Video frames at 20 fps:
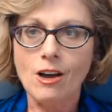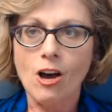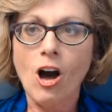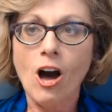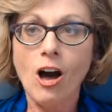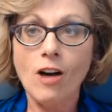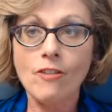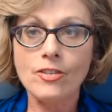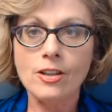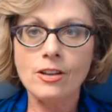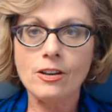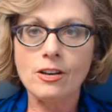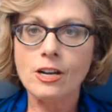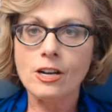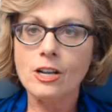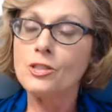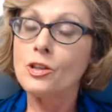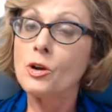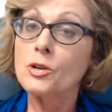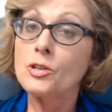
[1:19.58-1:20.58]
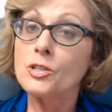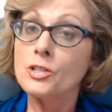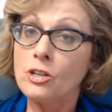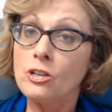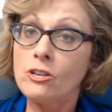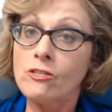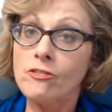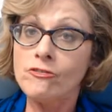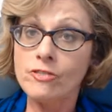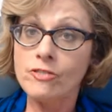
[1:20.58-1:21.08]
Often, there are
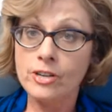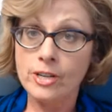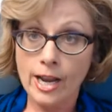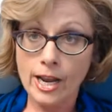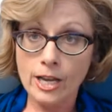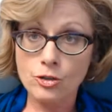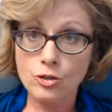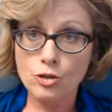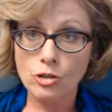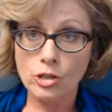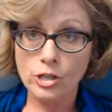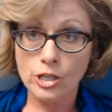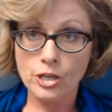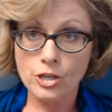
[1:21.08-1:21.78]
certain financial